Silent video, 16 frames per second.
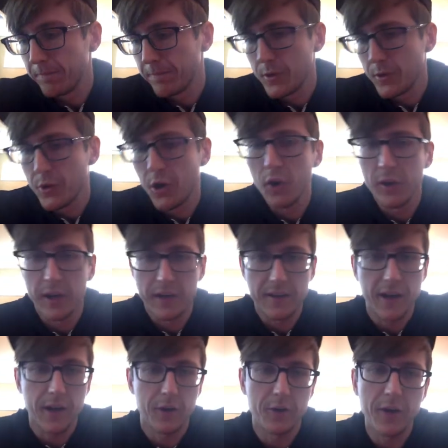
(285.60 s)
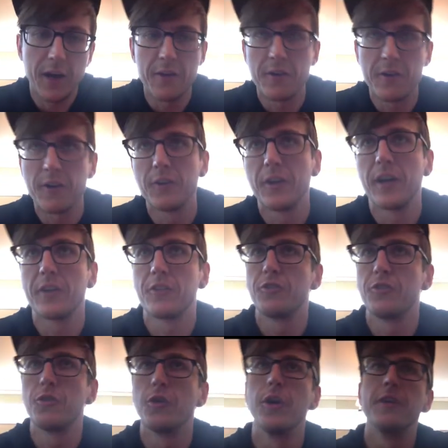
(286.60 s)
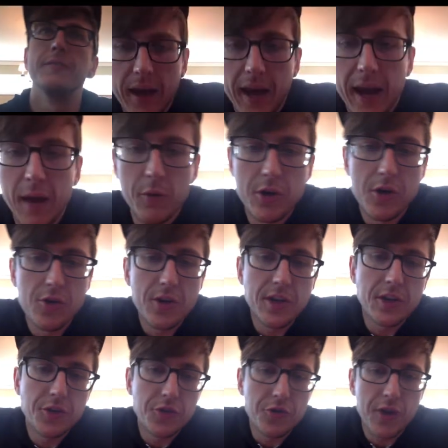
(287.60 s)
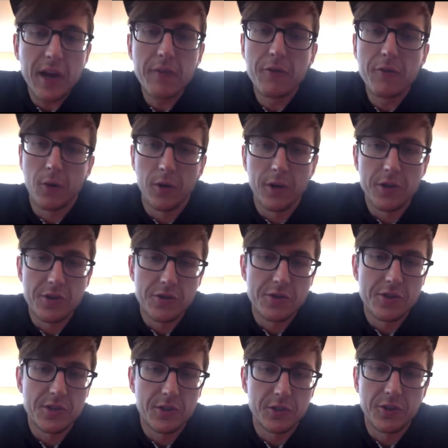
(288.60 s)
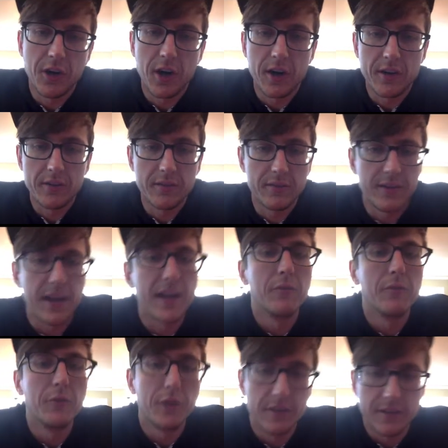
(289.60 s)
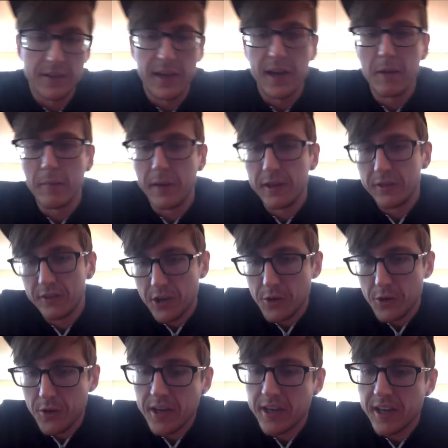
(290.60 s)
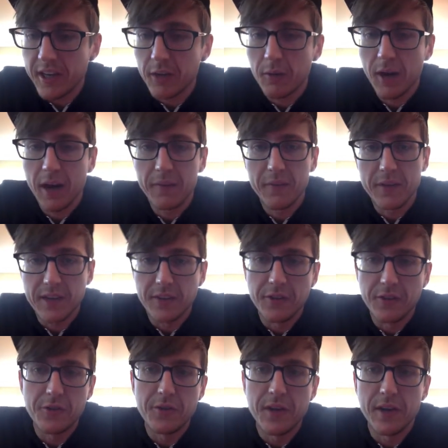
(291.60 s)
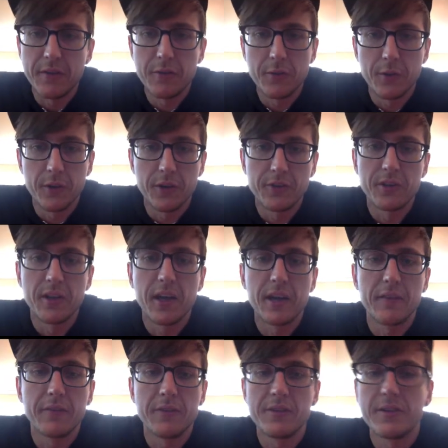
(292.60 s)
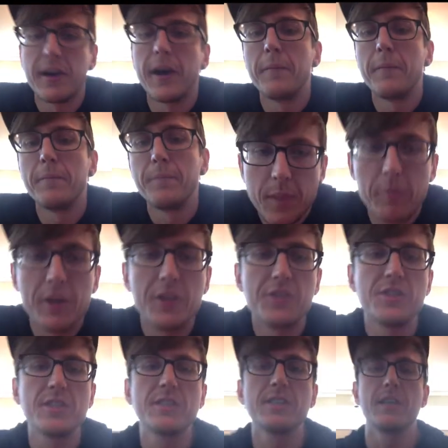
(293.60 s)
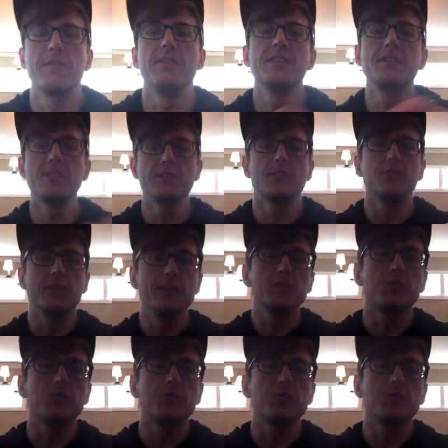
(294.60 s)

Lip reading: You call like .create, you call .destroy. And when you need to do native queries, you still talk natively to the database. And you can get around the need to do native queries a lot of the time. But it's just, this